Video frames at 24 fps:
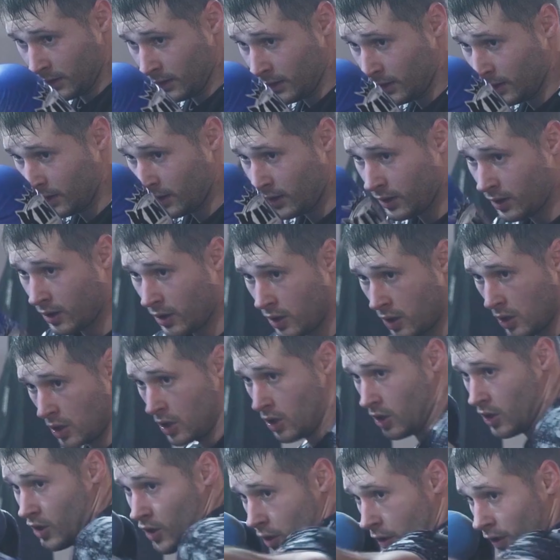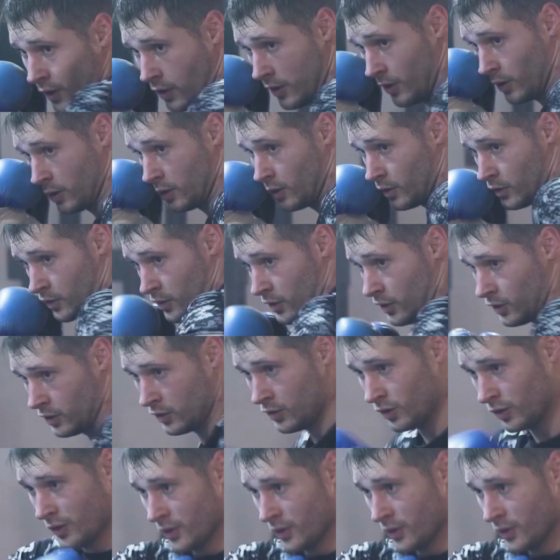need a different balance of strength than